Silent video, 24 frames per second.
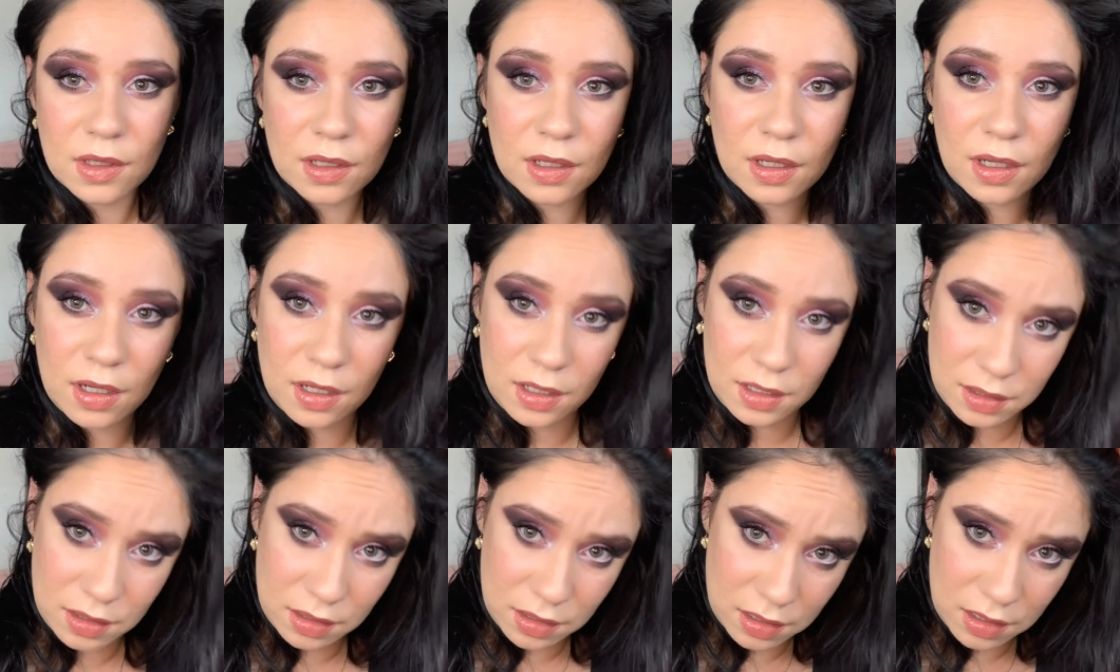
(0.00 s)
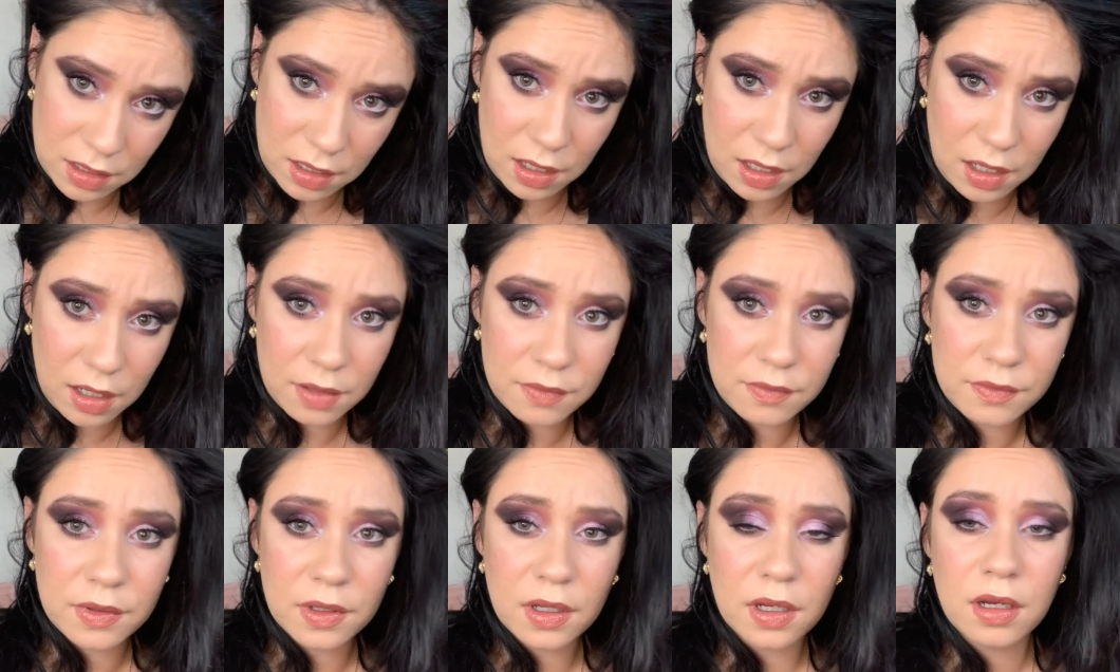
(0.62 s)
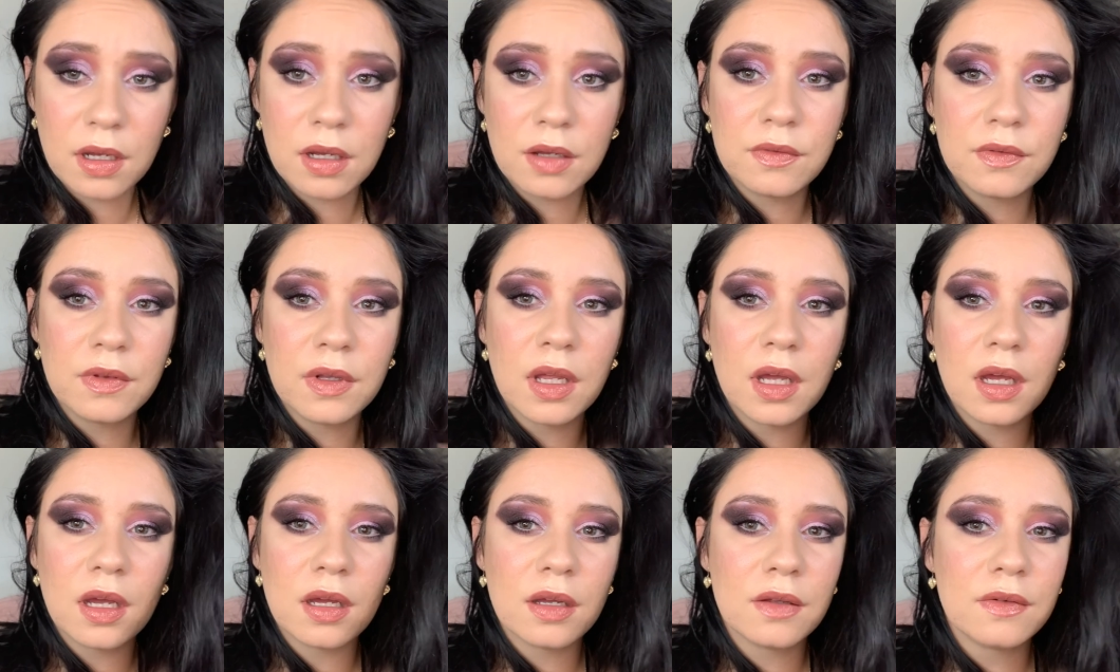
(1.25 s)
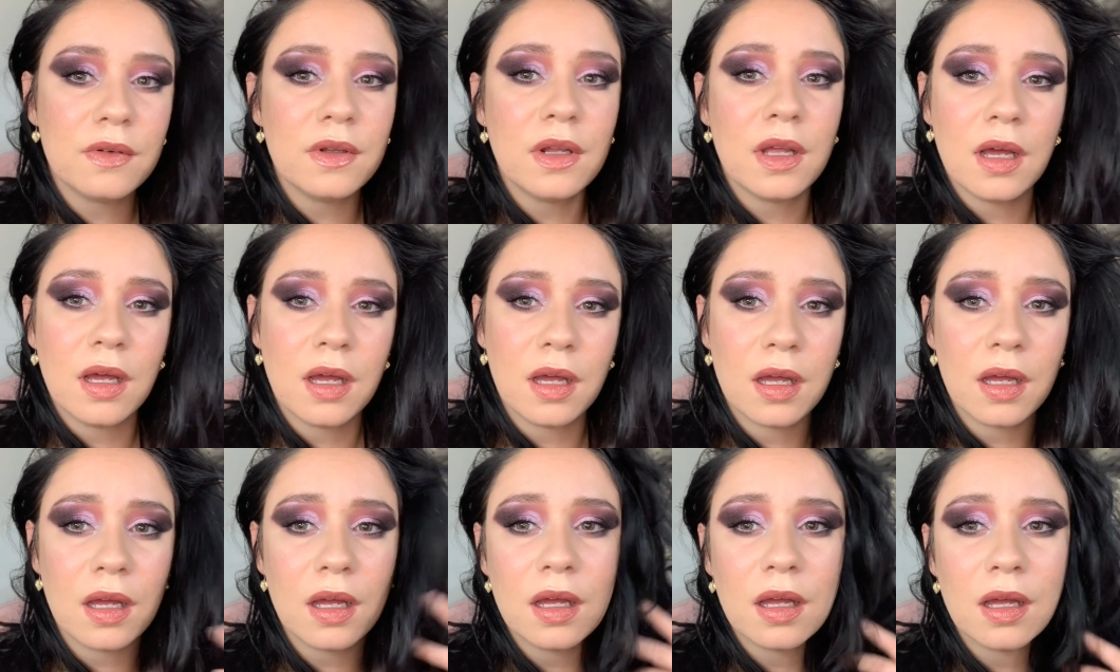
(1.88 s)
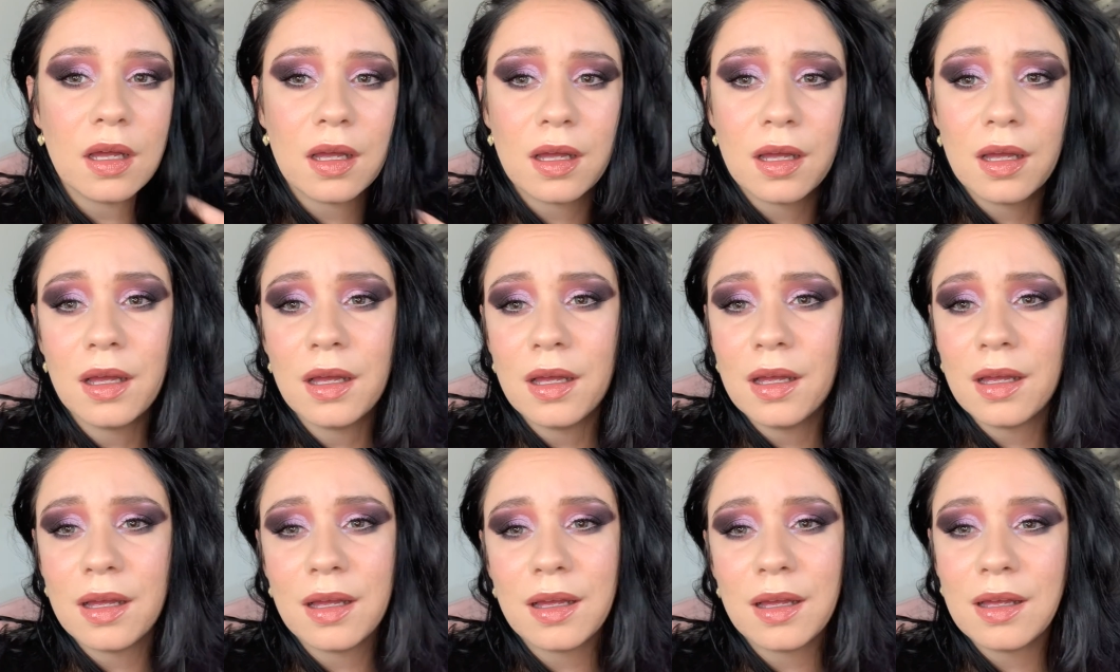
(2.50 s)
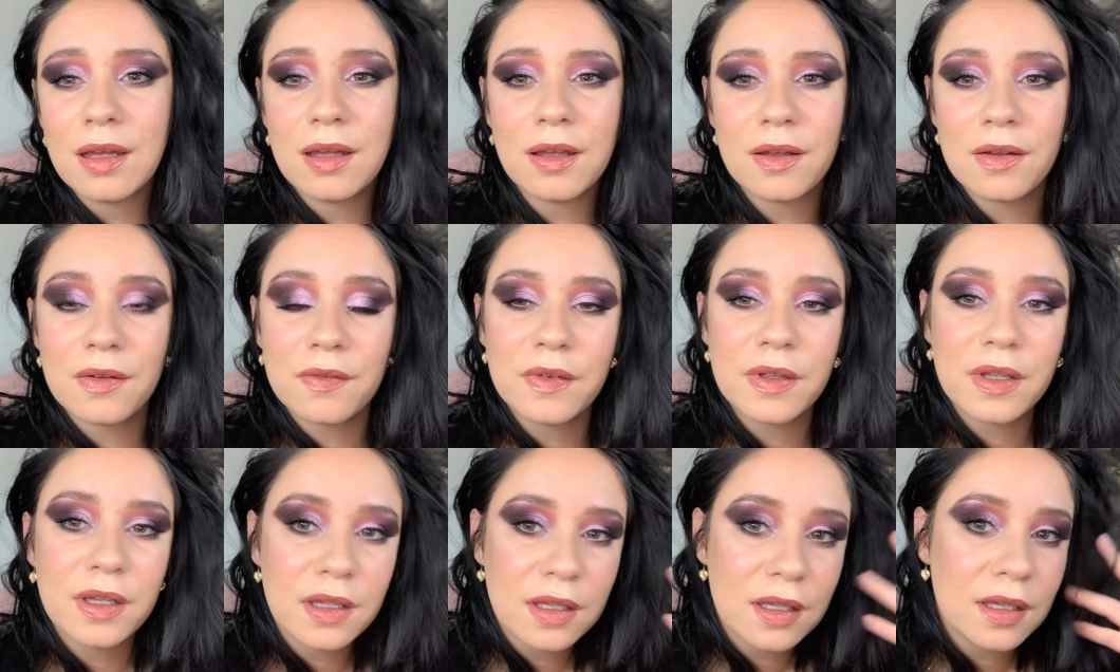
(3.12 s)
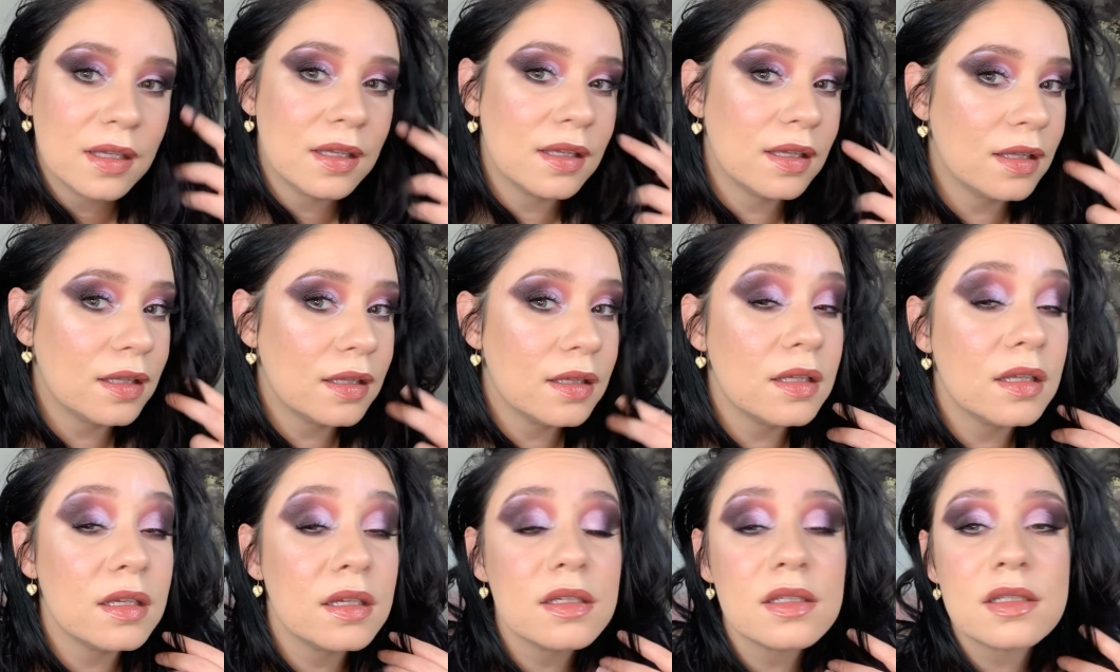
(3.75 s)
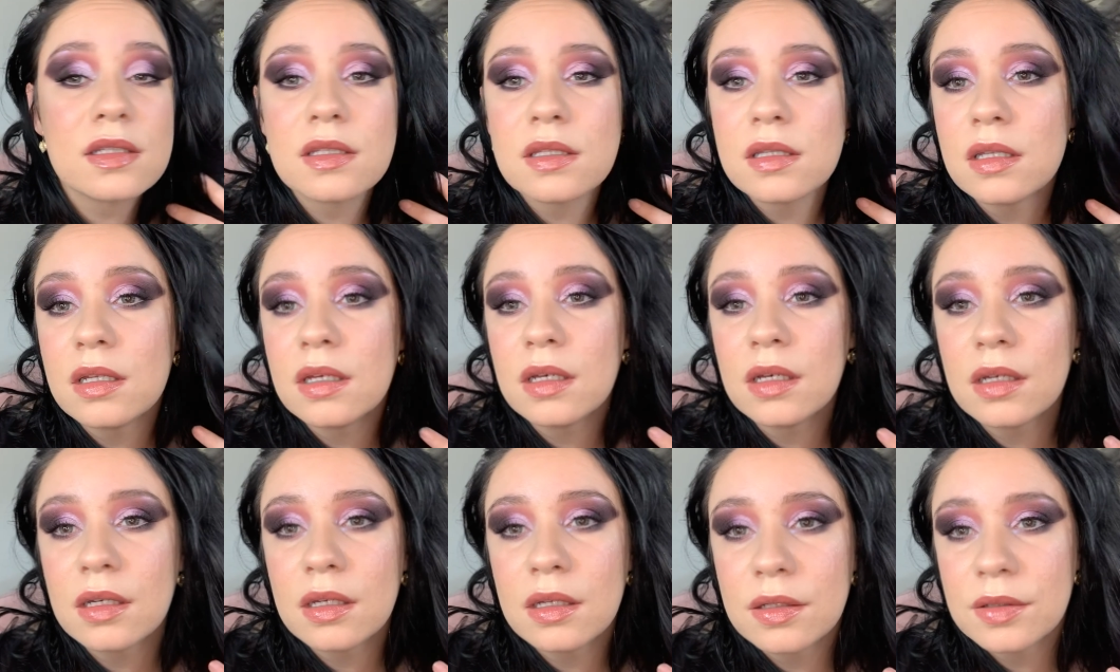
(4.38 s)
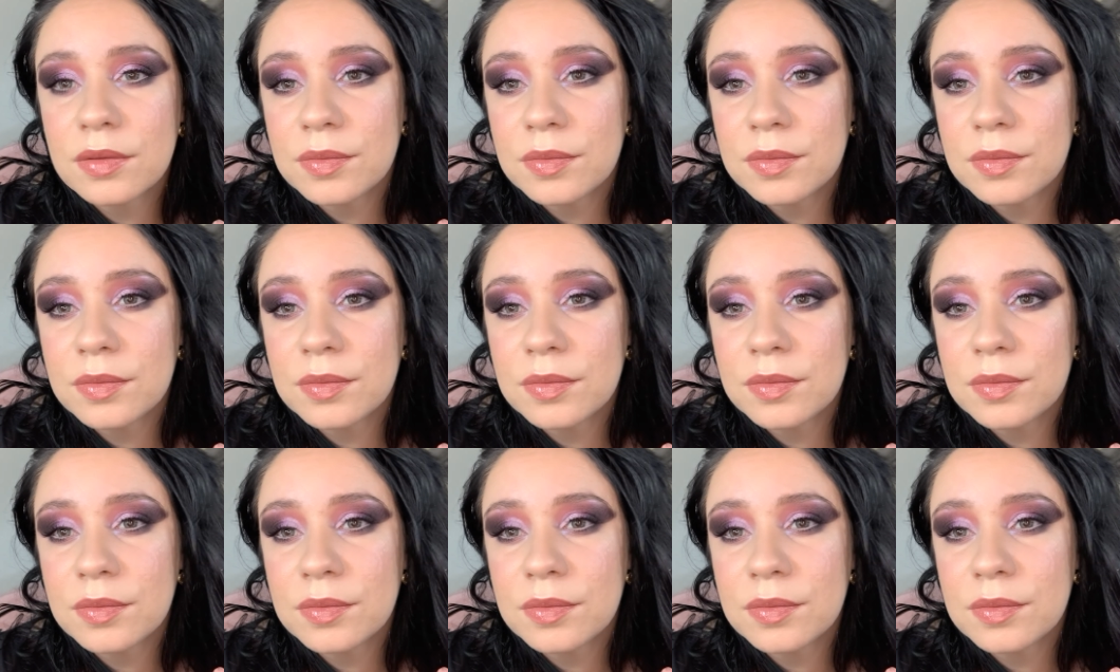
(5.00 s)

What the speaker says: I love, love, love, love this look.